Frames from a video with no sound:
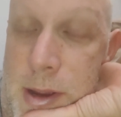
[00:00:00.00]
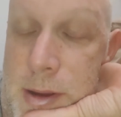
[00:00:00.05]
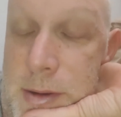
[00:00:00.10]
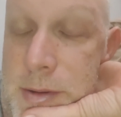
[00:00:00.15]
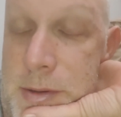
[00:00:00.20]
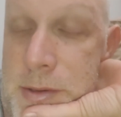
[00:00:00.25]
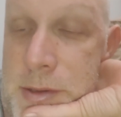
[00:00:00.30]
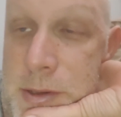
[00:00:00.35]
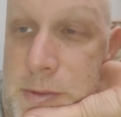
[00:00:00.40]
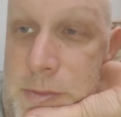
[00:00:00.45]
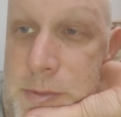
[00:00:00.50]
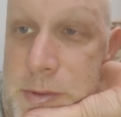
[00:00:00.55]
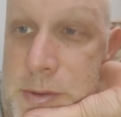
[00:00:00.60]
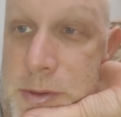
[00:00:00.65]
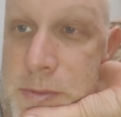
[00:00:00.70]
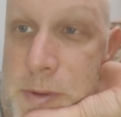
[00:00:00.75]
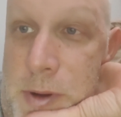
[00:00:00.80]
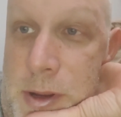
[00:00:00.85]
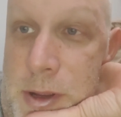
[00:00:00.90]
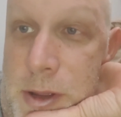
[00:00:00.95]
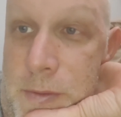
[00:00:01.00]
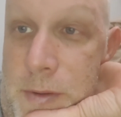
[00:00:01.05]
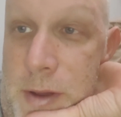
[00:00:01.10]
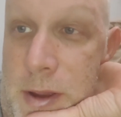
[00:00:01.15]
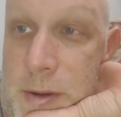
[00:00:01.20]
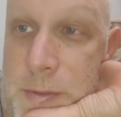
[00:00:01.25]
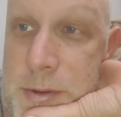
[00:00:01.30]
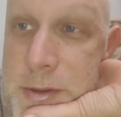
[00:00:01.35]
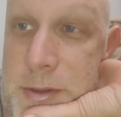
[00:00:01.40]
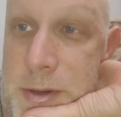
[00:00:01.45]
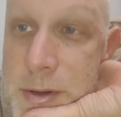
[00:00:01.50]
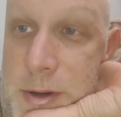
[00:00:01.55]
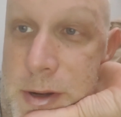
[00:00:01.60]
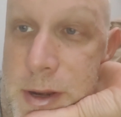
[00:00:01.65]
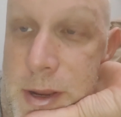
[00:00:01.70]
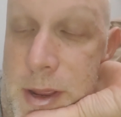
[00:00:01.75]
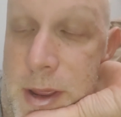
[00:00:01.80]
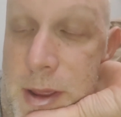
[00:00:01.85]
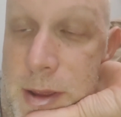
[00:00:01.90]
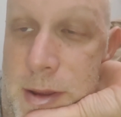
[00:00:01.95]
She was 12, I was
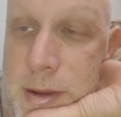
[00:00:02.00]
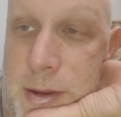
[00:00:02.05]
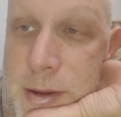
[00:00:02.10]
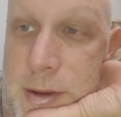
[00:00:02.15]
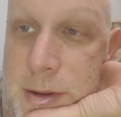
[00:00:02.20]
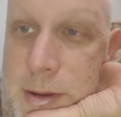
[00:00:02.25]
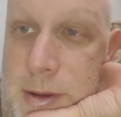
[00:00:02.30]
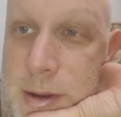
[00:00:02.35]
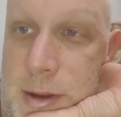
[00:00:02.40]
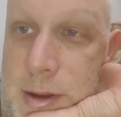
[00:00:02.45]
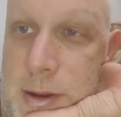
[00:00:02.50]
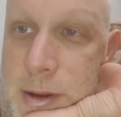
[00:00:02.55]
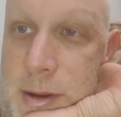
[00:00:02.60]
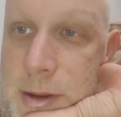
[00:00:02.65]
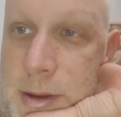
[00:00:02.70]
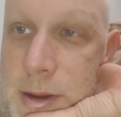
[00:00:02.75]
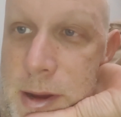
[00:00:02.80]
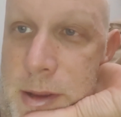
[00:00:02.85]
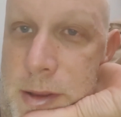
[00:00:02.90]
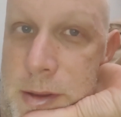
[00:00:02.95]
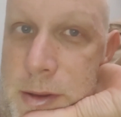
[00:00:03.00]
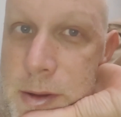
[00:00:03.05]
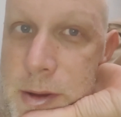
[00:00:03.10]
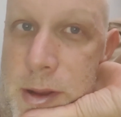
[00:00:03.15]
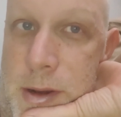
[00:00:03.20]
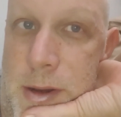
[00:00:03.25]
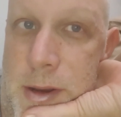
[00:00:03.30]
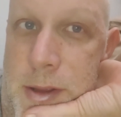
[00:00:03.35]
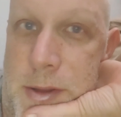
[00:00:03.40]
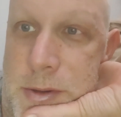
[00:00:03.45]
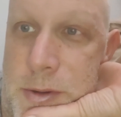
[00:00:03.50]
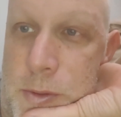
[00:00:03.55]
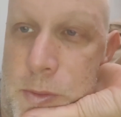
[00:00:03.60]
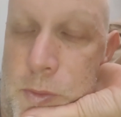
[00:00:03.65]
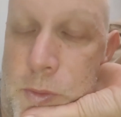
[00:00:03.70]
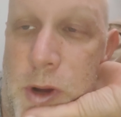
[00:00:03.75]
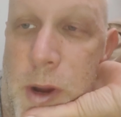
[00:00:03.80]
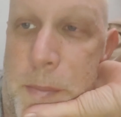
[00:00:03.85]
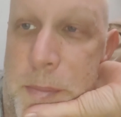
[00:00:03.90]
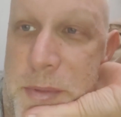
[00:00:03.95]
30. And the audience
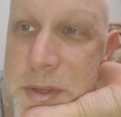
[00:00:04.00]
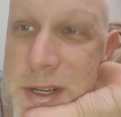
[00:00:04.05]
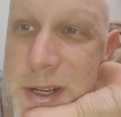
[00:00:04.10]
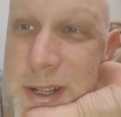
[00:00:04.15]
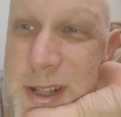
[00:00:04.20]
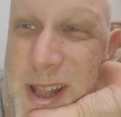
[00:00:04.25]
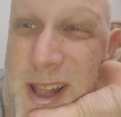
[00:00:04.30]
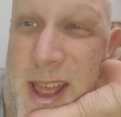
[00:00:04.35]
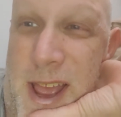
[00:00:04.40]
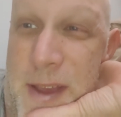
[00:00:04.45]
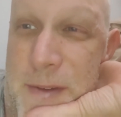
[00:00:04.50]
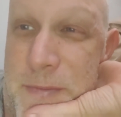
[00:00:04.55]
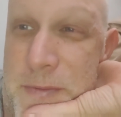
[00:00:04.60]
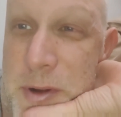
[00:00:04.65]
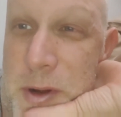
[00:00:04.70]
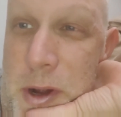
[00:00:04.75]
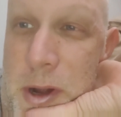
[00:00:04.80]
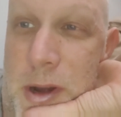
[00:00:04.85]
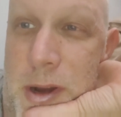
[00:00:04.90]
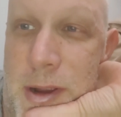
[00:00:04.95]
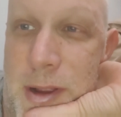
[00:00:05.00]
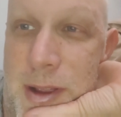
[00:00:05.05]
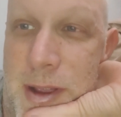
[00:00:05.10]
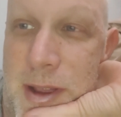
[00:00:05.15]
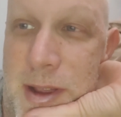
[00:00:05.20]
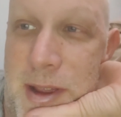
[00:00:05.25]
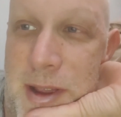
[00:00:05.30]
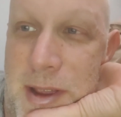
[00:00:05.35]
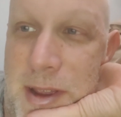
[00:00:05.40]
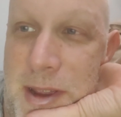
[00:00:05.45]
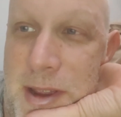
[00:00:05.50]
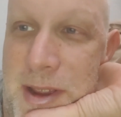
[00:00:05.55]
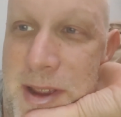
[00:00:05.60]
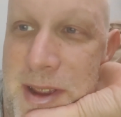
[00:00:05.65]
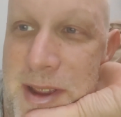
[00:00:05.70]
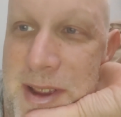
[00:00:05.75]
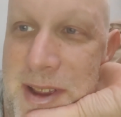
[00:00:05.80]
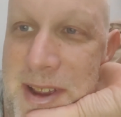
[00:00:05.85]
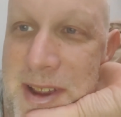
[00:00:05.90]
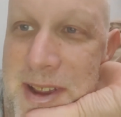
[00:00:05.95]
erupted in laughter.
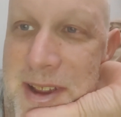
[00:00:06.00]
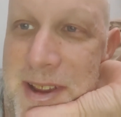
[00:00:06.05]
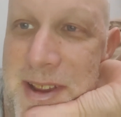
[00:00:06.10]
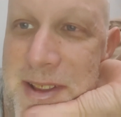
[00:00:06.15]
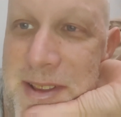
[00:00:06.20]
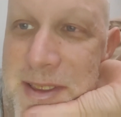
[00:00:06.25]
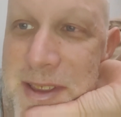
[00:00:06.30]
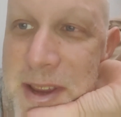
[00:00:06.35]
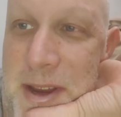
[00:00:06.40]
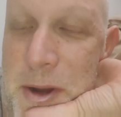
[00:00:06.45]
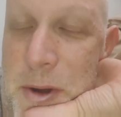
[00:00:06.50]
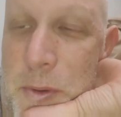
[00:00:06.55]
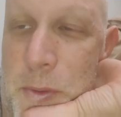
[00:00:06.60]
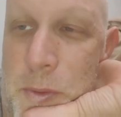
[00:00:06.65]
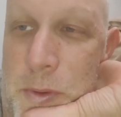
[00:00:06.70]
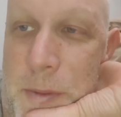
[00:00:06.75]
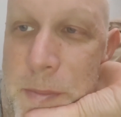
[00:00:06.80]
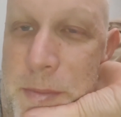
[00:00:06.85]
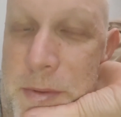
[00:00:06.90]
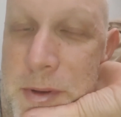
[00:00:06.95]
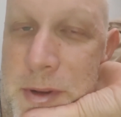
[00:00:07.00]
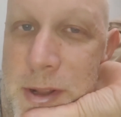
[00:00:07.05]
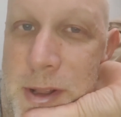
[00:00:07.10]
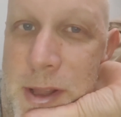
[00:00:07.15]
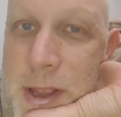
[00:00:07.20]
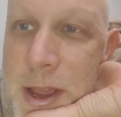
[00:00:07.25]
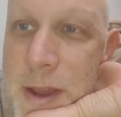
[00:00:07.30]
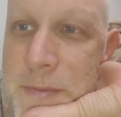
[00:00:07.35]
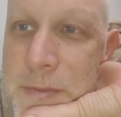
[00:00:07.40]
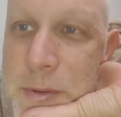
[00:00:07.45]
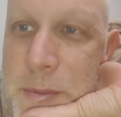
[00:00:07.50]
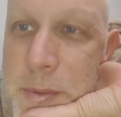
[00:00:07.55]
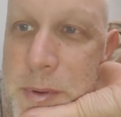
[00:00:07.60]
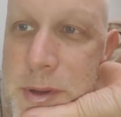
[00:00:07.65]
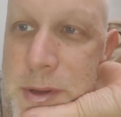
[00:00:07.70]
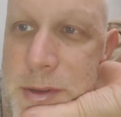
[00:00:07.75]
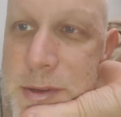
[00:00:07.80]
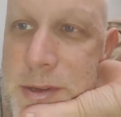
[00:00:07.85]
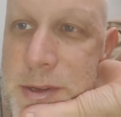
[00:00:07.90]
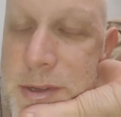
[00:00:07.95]
They erupted in laughter
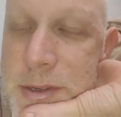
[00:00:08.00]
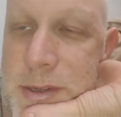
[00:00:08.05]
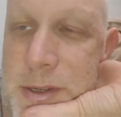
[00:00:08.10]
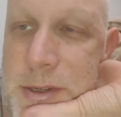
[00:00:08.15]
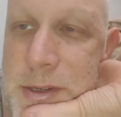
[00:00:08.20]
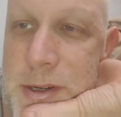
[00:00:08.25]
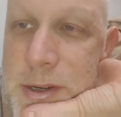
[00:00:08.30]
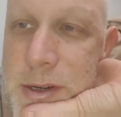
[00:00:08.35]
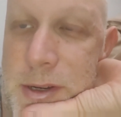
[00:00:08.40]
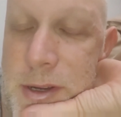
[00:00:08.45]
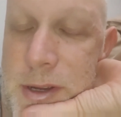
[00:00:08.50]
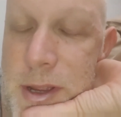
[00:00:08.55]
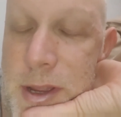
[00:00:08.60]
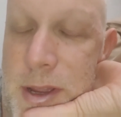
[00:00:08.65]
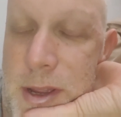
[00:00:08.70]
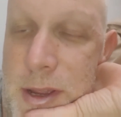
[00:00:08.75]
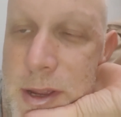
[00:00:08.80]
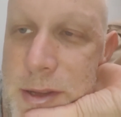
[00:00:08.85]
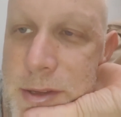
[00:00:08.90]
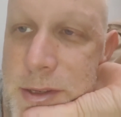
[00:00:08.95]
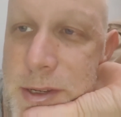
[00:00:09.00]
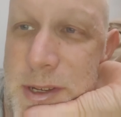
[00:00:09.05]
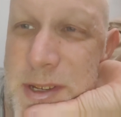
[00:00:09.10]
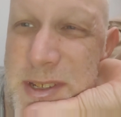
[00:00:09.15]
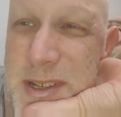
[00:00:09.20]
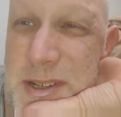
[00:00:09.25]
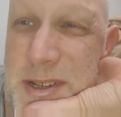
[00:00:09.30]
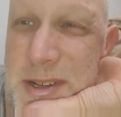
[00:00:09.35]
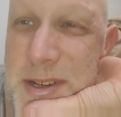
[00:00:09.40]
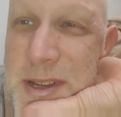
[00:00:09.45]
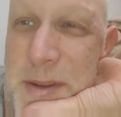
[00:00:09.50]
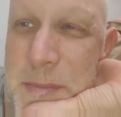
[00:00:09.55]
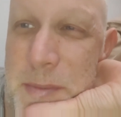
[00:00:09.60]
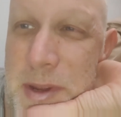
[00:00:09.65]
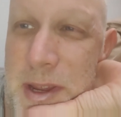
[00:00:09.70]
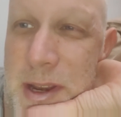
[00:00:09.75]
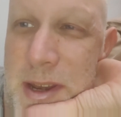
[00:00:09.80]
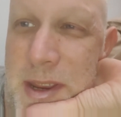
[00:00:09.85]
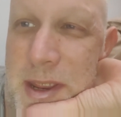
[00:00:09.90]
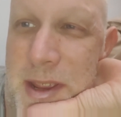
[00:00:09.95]
because he's such a
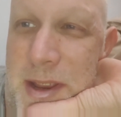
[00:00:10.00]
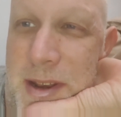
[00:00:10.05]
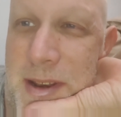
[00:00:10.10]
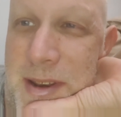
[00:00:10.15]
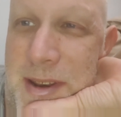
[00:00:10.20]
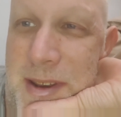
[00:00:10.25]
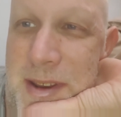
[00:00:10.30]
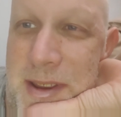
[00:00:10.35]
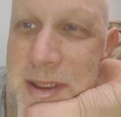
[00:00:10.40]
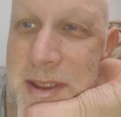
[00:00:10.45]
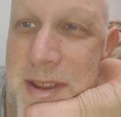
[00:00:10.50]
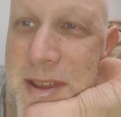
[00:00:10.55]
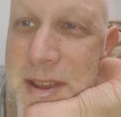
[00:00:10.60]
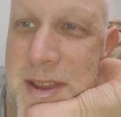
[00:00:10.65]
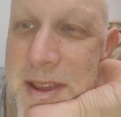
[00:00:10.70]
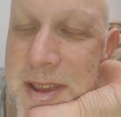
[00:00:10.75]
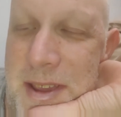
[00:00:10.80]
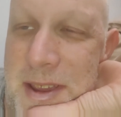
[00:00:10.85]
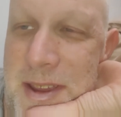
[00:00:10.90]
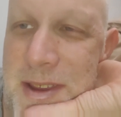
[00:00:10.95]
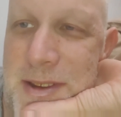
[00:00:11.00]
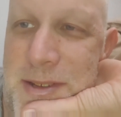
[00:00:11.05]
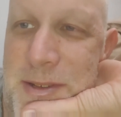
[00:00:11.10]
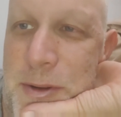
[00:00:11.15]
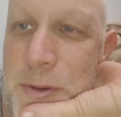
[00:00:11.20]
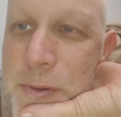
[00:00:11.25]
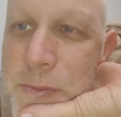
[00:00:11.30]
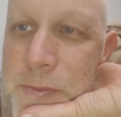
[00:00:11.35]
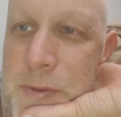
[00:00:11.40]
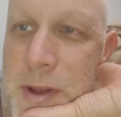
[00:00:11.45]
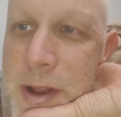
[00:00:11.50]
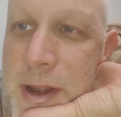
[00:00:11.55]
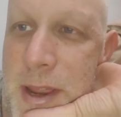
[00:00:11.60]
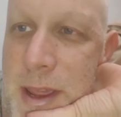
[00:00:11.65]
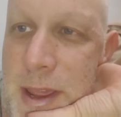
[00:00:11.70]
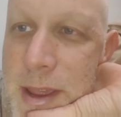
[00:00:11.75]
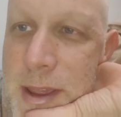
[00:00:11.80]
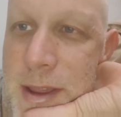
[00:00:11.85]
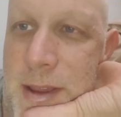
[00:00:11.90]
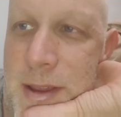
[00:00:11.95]
comedian. He's so
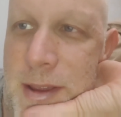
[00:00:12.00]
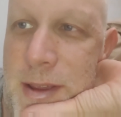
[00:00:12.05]
funny.